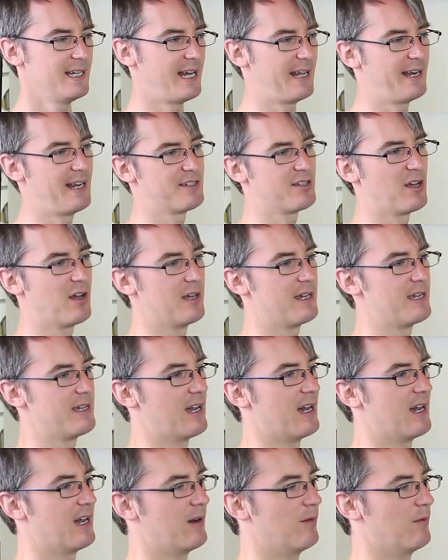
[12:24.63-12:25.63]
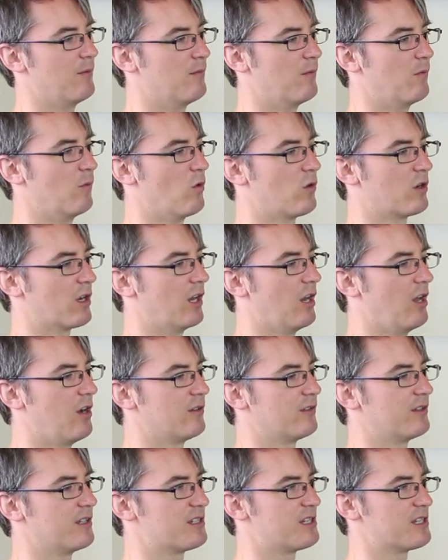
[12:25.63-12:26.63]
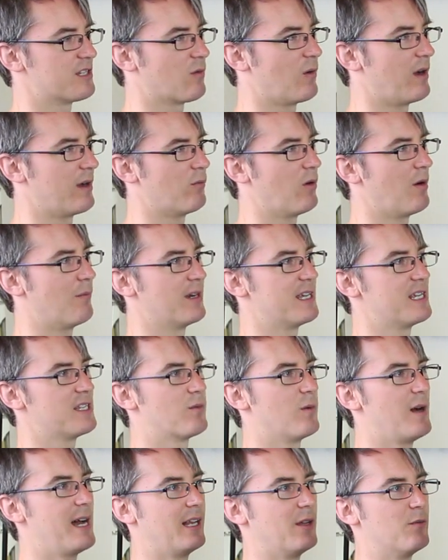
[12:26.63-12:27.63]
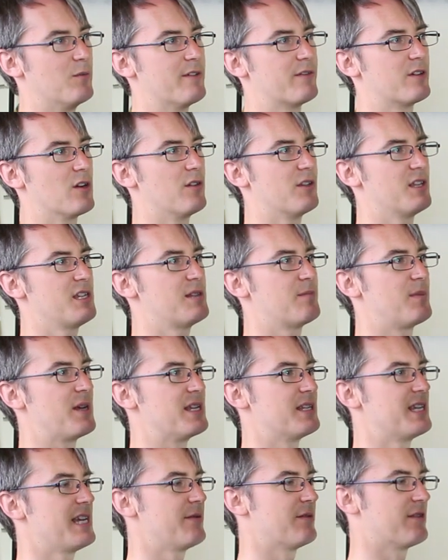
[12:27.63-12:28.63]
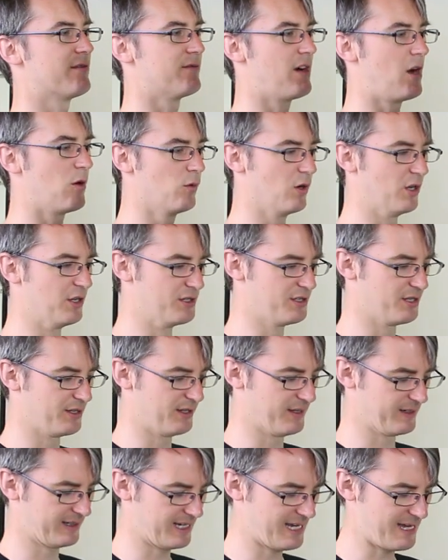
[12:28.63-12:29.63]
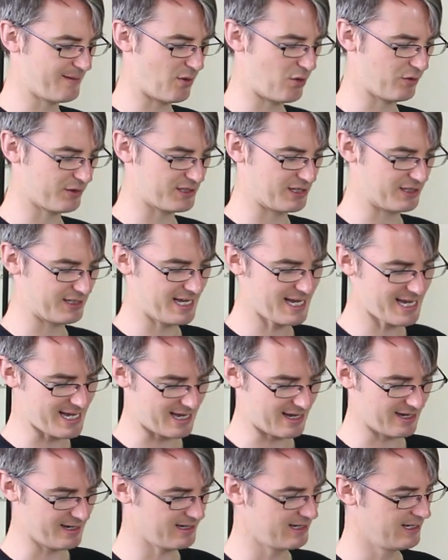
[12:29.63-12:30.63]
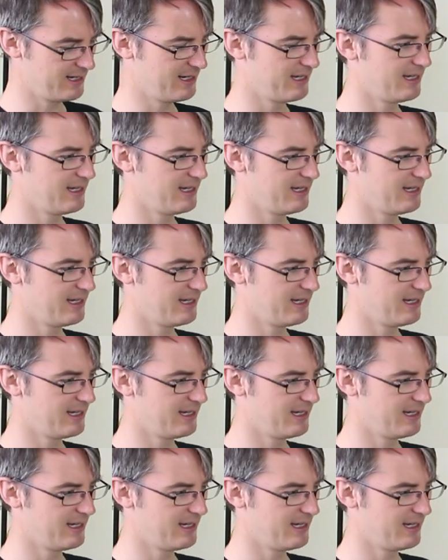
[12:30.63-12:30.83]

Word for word: And as I walk along, this is quite wobbly as well, and we've got this piece here with rollers and the gearboxes here,